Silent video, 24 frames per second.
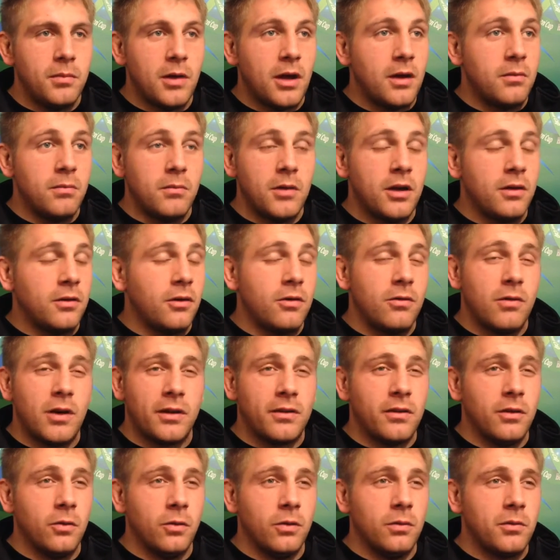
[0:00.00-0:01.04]
and
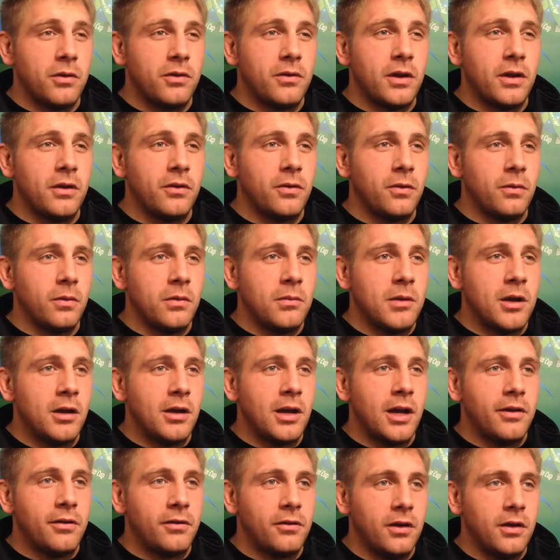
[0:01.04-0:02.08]
correcting all the mistakes that we made last